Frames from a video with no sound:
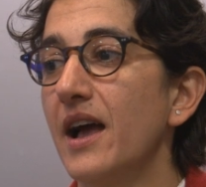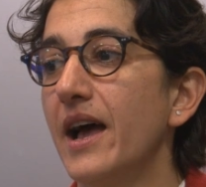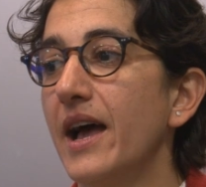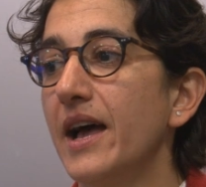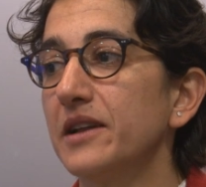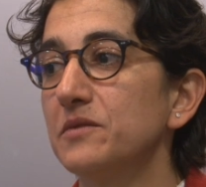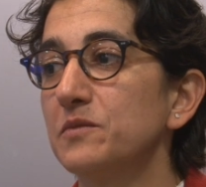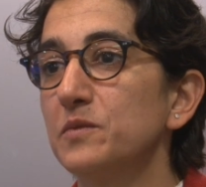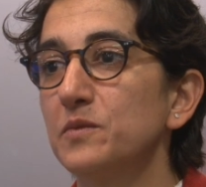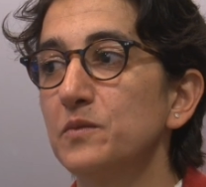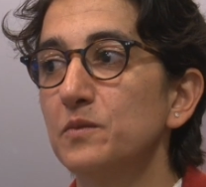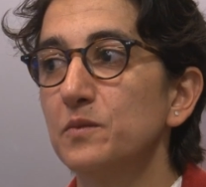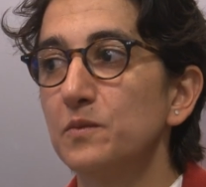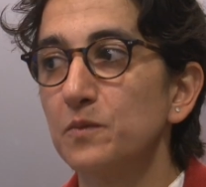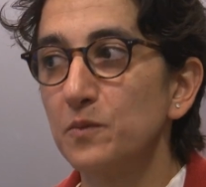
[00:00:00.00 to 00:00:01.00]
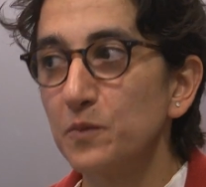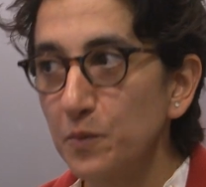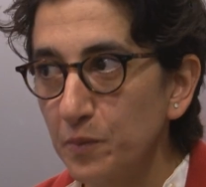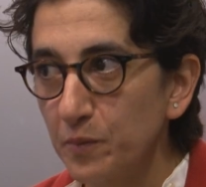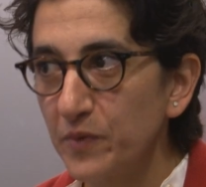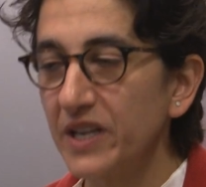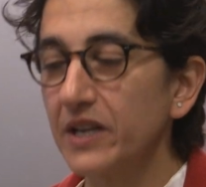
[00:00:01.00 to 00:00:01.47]
And
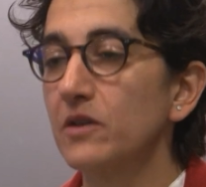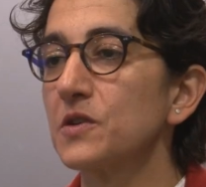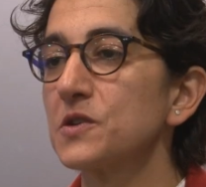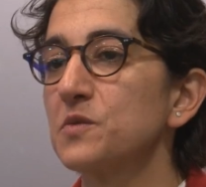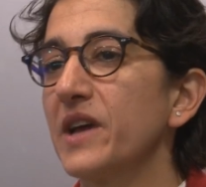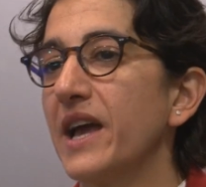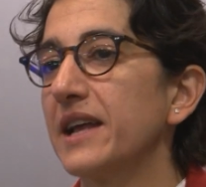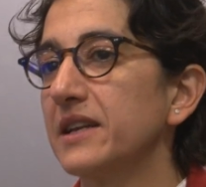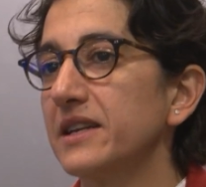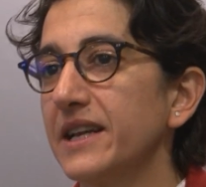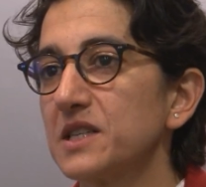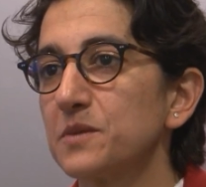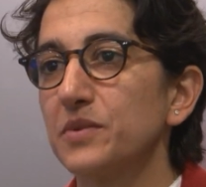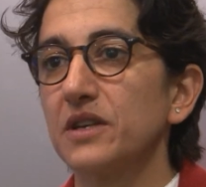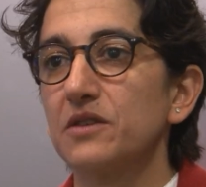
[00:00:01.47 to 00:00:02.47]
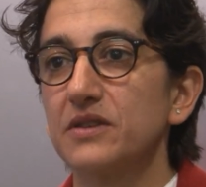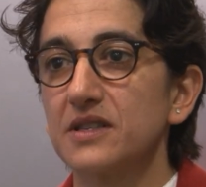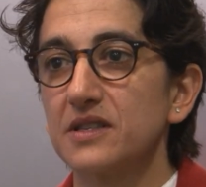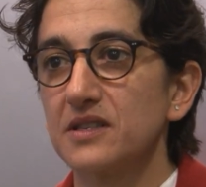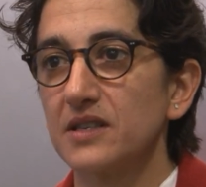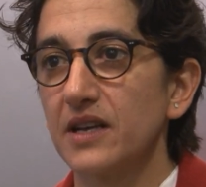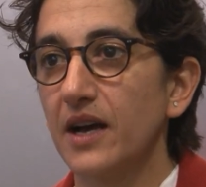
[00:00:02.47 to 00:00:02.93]
because we had an
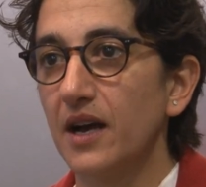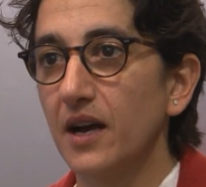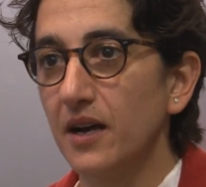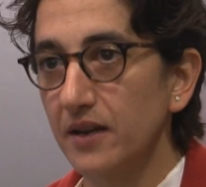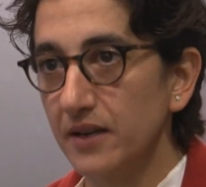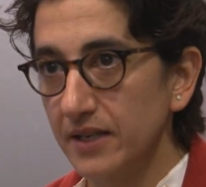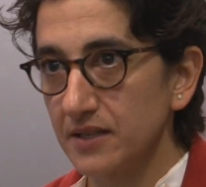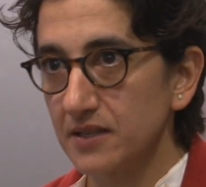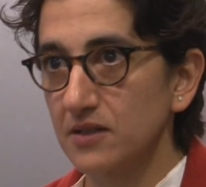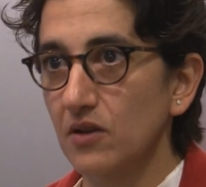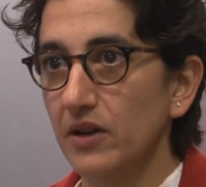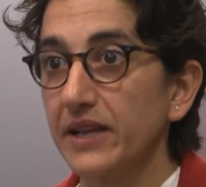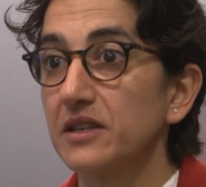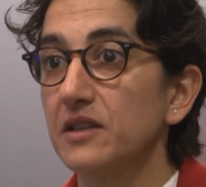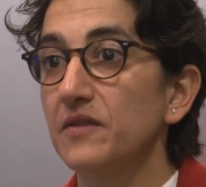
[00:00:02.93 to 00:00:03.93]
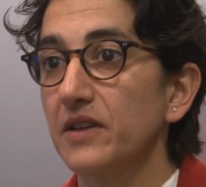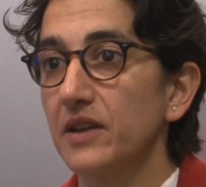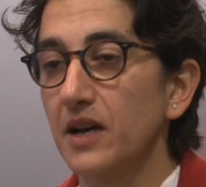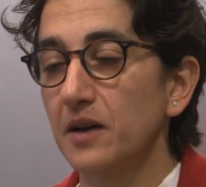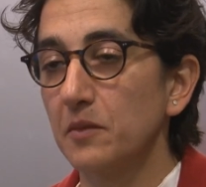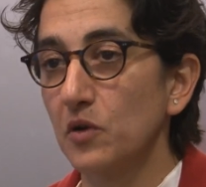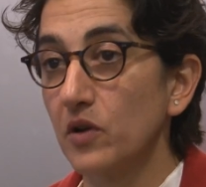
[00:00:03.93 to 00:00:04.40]
experience as
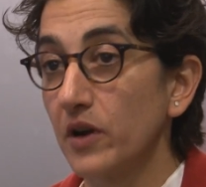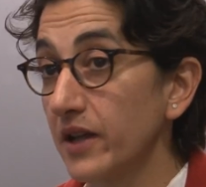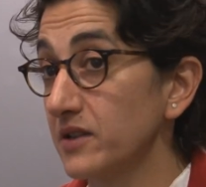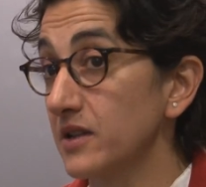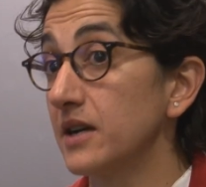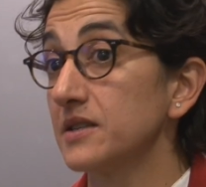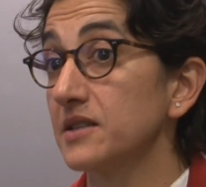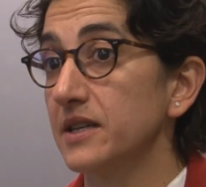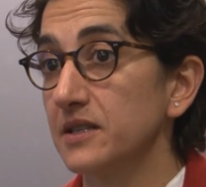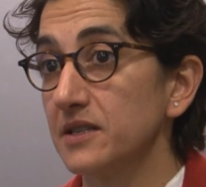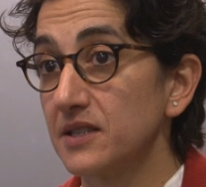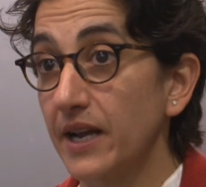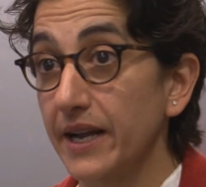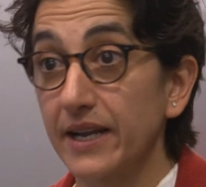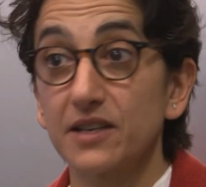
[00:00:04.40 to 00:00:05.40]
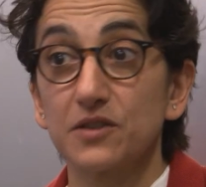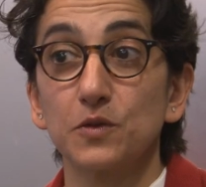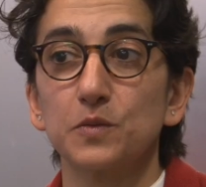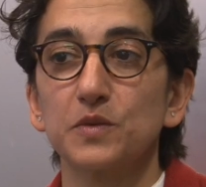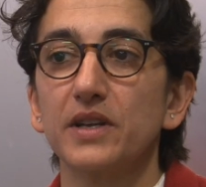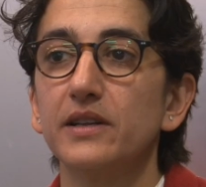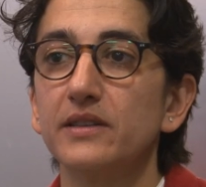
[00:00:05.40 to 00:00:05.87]
collectively among us and Cycas
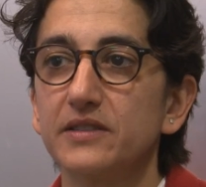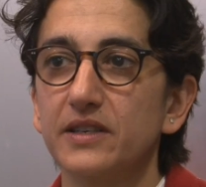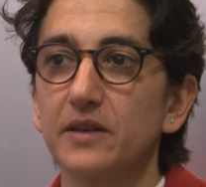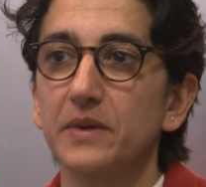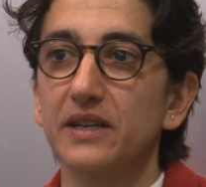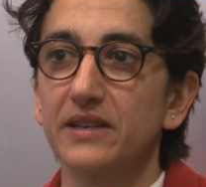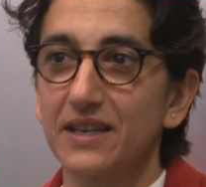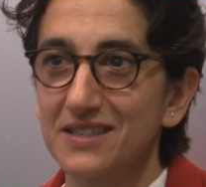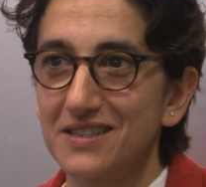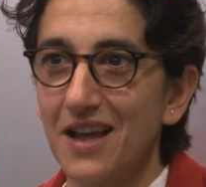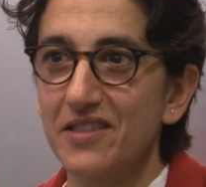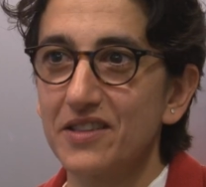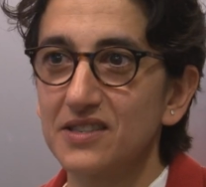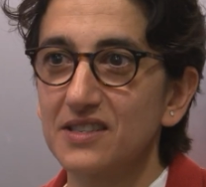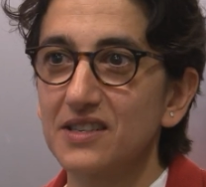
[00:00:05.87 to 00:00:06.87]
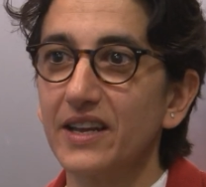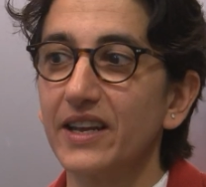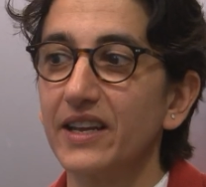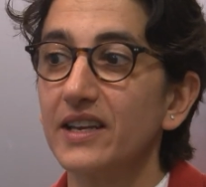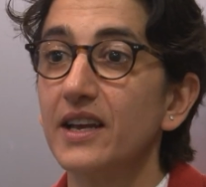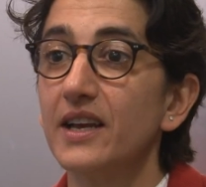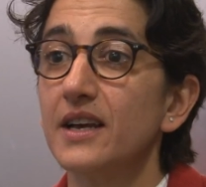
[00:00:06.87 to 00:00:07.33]
Hospitality about extended
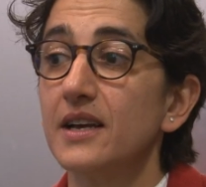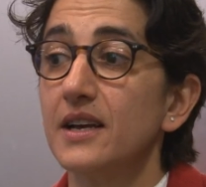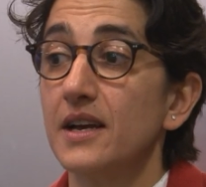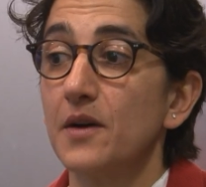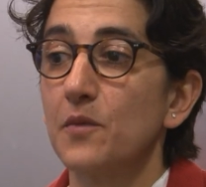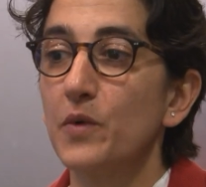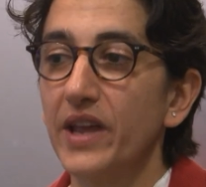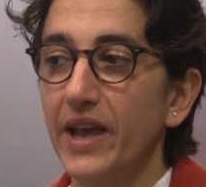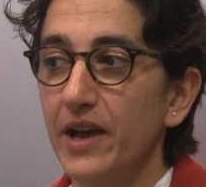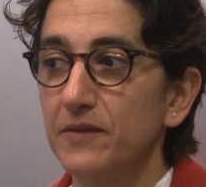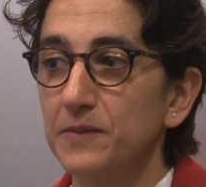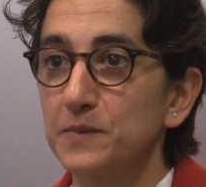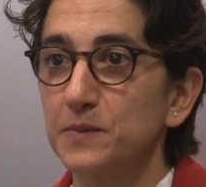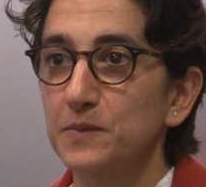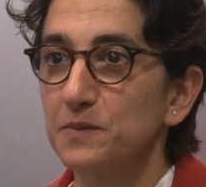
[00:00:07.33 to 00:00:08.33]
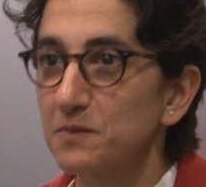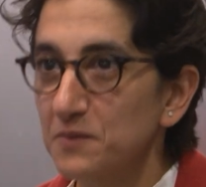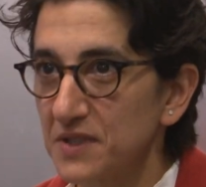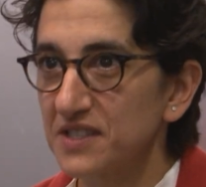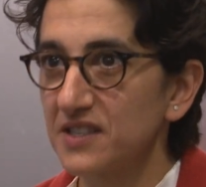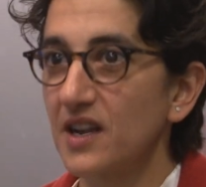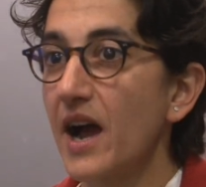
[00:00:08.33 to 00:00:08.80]
stay, we have
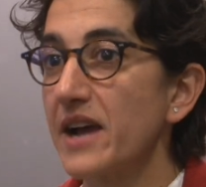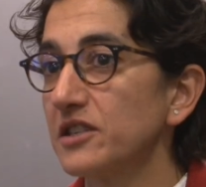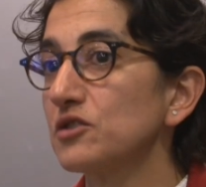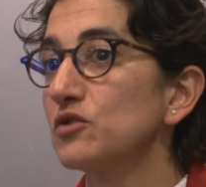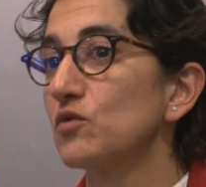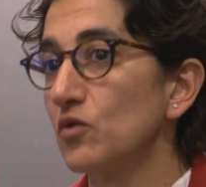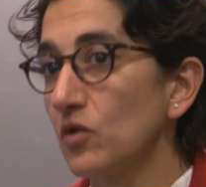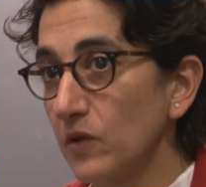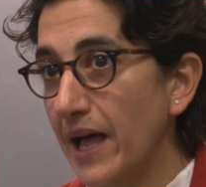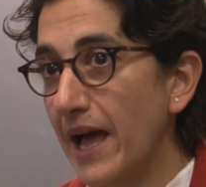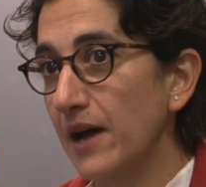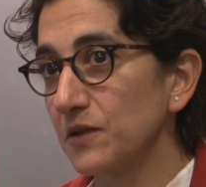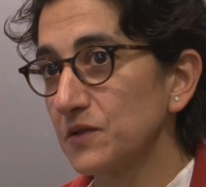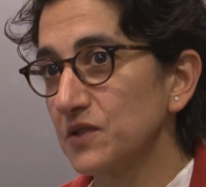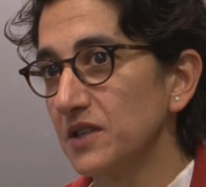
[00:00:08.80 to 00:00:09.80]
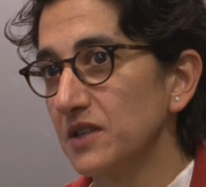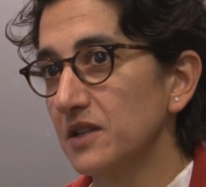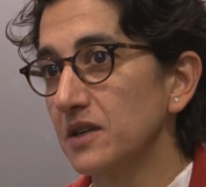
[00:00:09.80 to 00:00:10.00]
decided to roll out